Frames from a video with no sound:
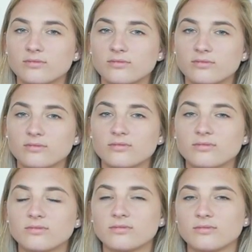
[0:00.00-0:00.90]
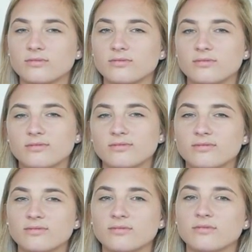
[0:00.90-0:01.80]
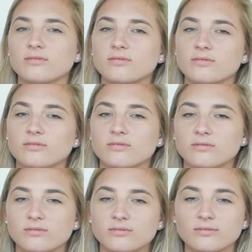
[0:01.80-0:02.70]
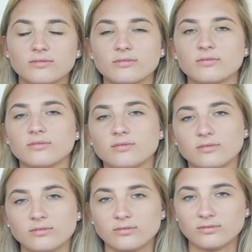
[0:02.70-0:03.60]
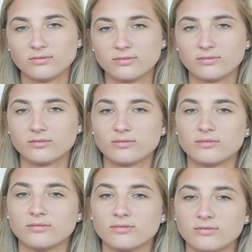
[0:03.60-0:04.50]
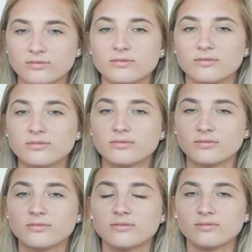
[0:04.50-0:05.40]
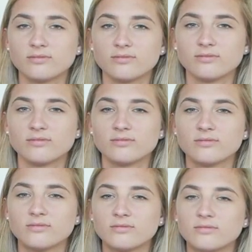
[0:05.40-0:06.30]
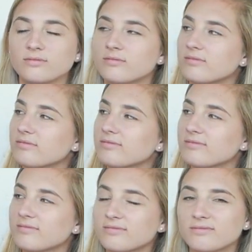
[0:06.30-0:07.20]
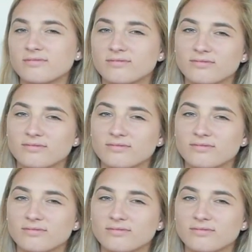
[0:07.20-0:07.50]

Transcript: No words are spoken by the person on screen.